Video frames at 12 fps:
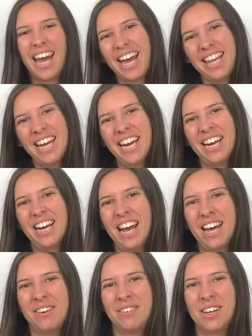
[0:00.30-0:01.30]
Hey there
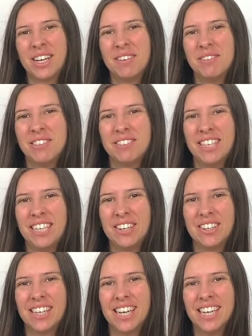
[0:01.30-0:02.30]
and welcome to Real
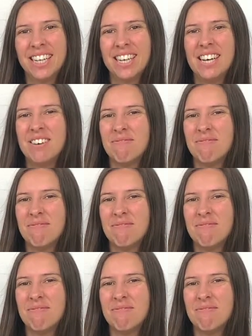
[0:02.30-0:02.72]
Yoga.